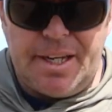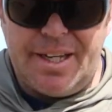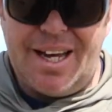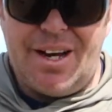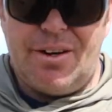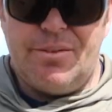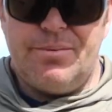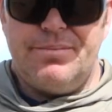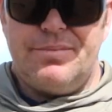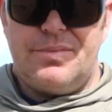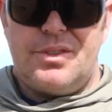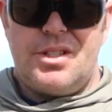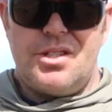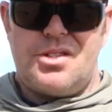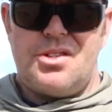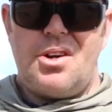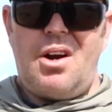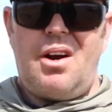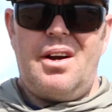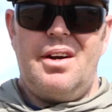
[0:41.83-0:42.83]
Now,
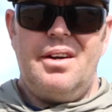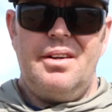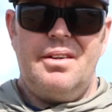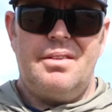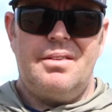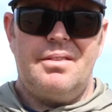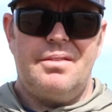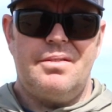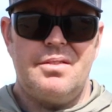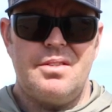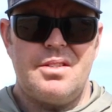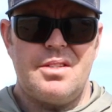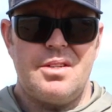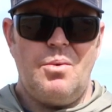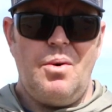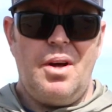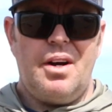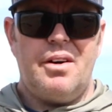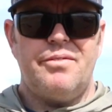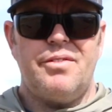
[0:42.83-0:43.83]
to start,
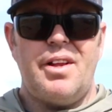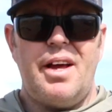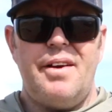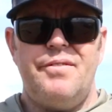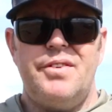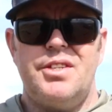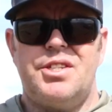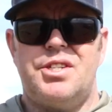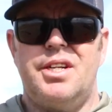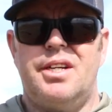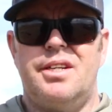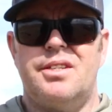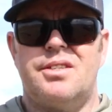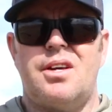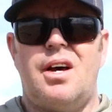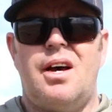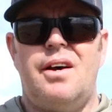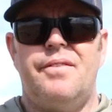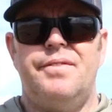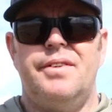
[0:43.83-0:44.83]
still water fly fishing
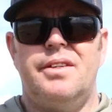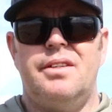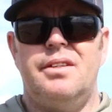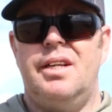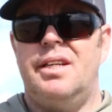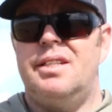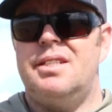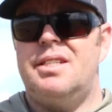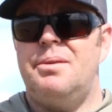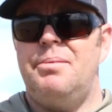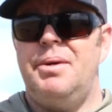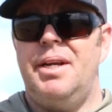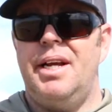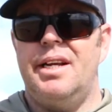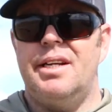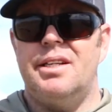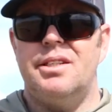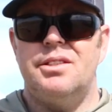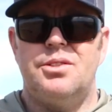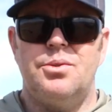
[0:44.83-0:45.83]
is often
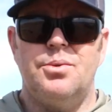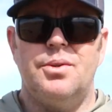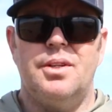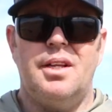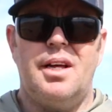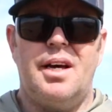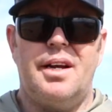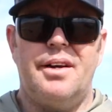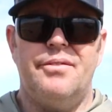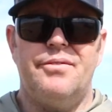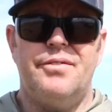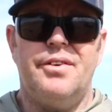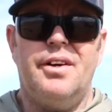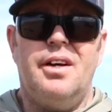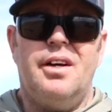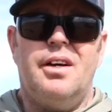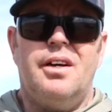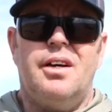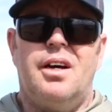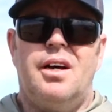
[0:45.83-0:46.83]
intimidating to a lot of
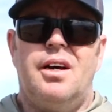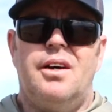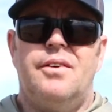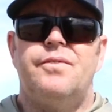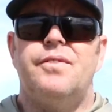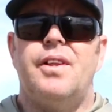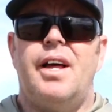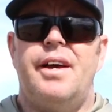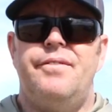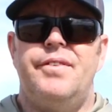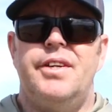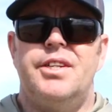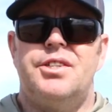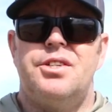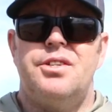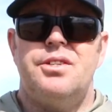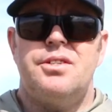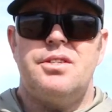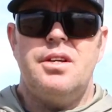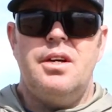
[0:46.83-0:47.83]
fly
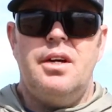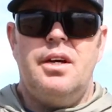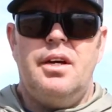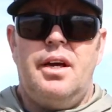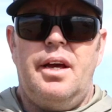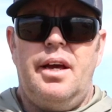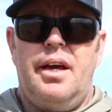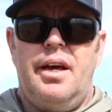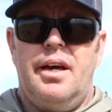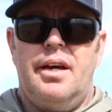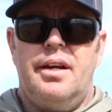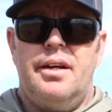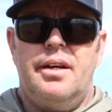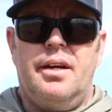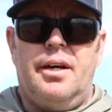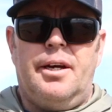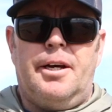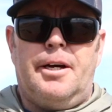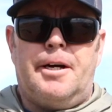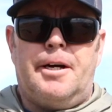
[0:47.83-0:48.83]
fishers, and